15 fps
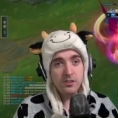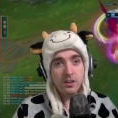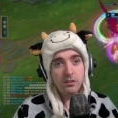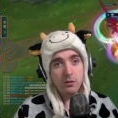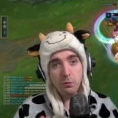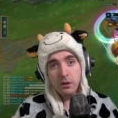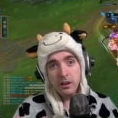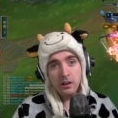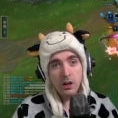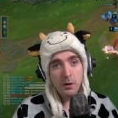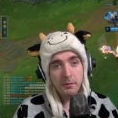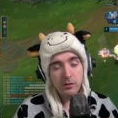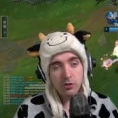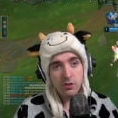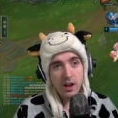is a really
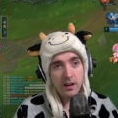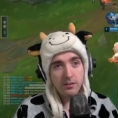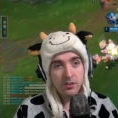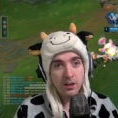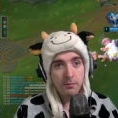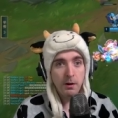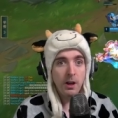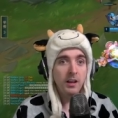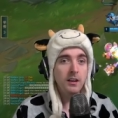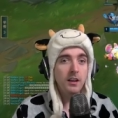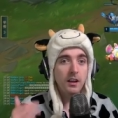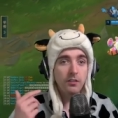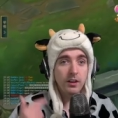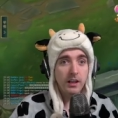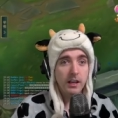common strategy of mine.
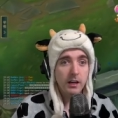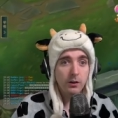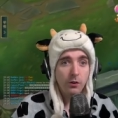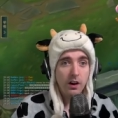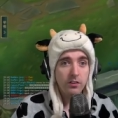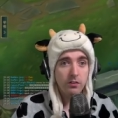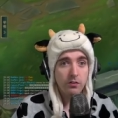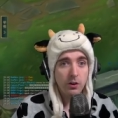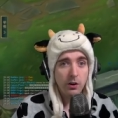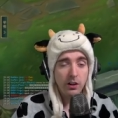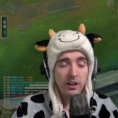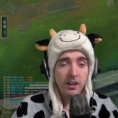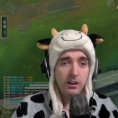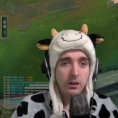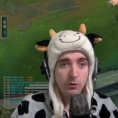If they get aggressive
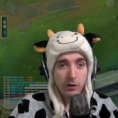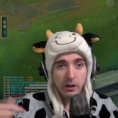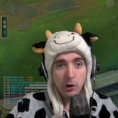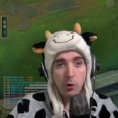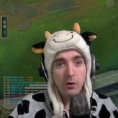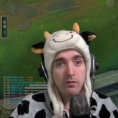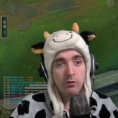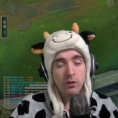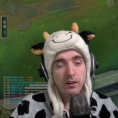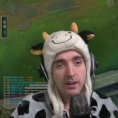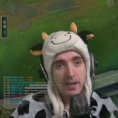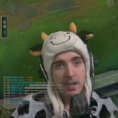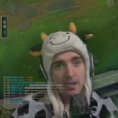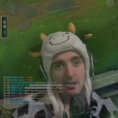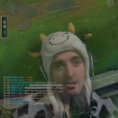early, you want to go in for the game.